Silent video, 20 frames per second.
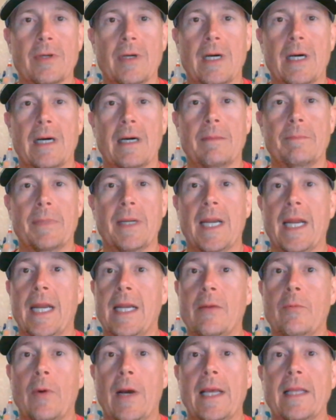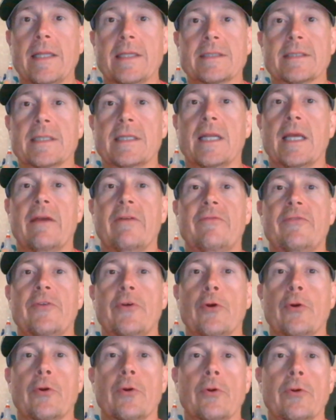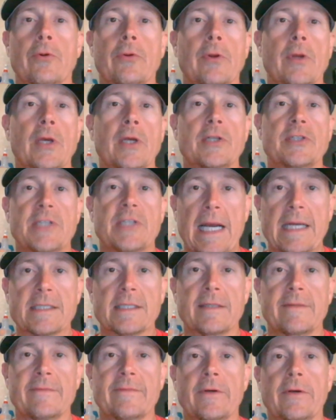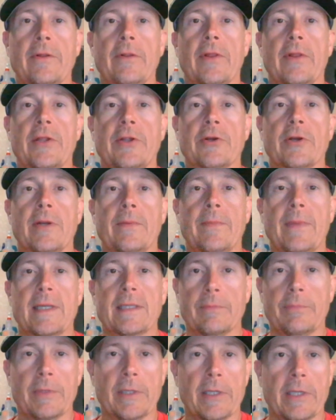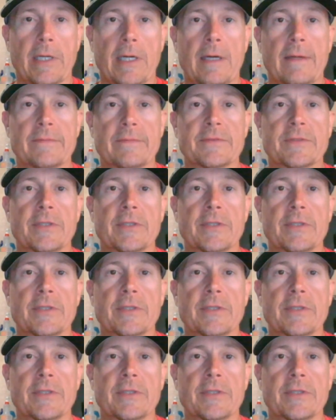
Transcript: But anyway, listen, if you're Jacksonville and you're going to make the playoffs,